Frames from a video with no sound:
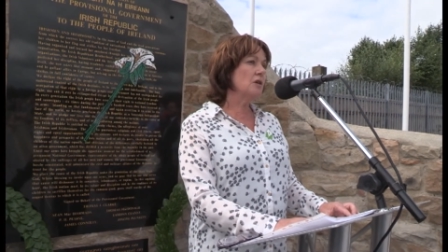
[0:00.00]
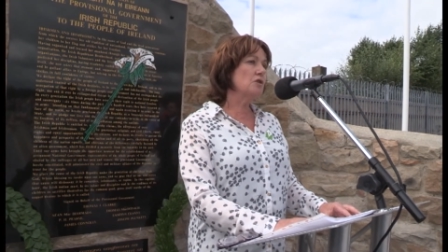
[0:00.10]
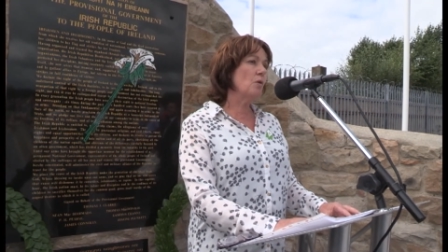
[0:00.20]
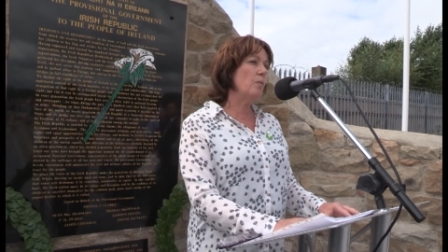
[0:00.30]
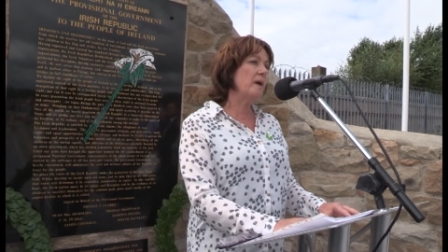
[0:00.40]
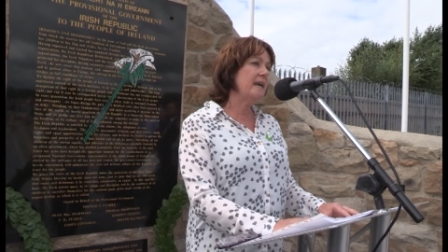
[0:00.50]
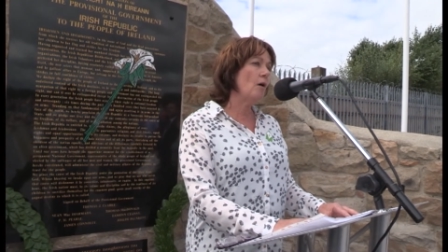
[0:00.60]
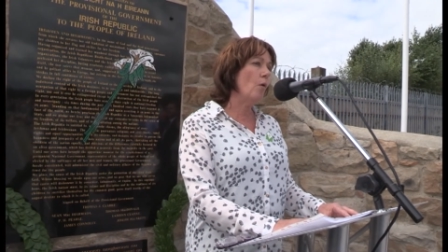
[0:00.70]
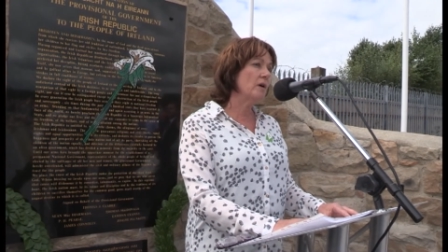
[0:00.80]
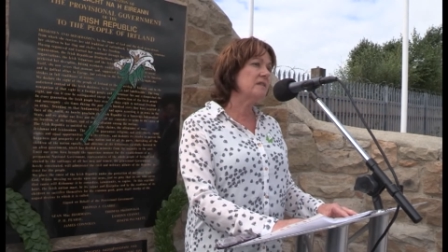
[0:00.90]
So we
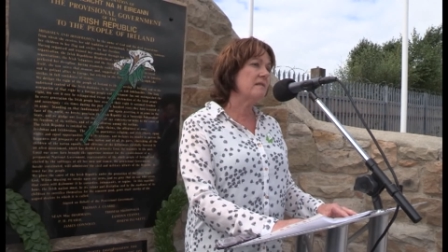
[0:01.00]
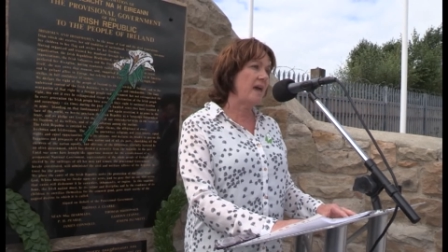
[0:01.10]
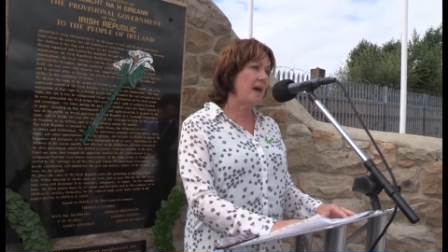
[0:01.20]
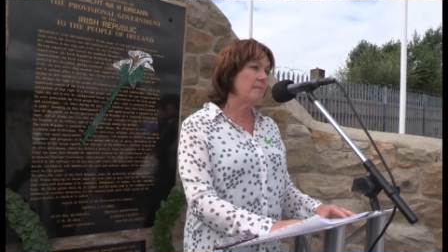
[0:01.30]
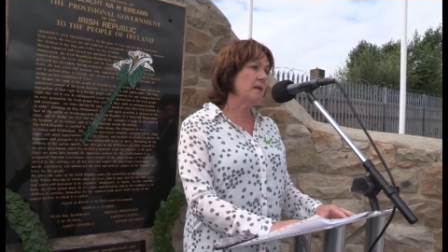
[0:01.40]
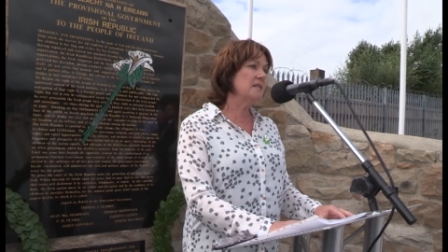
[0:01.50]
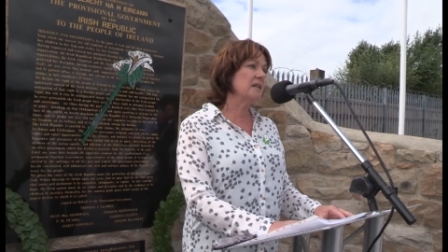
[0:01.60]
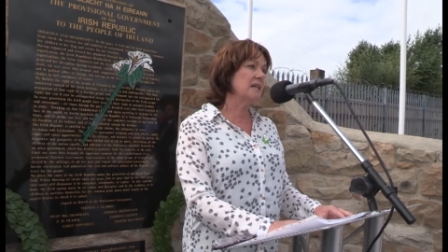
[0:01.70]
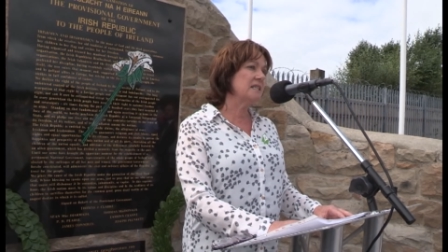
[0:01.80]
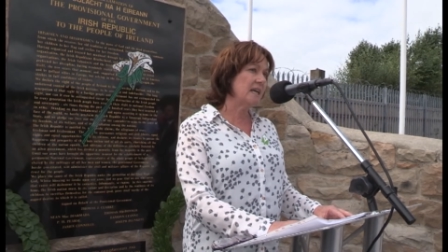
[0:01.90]
owe it to them to
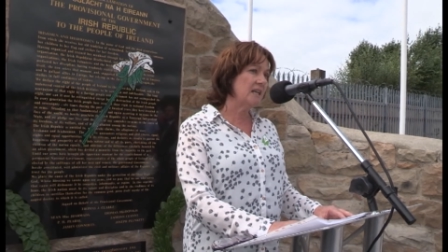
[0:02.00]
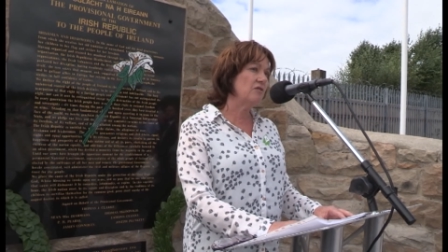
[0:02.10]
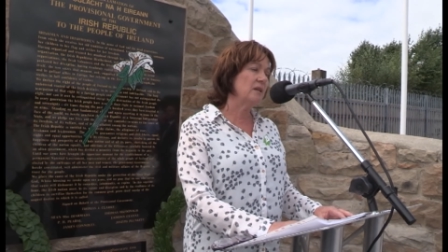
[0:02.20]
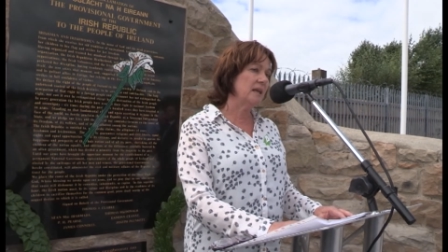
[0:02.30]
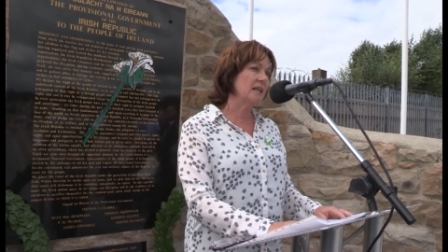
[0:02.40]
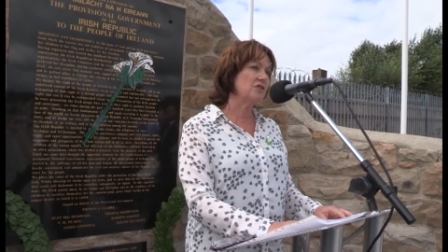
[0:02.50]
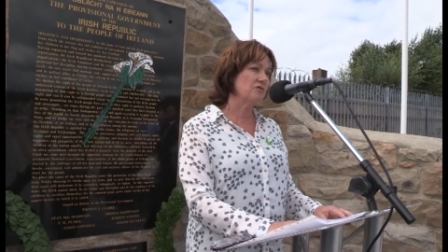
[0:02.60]
continue in that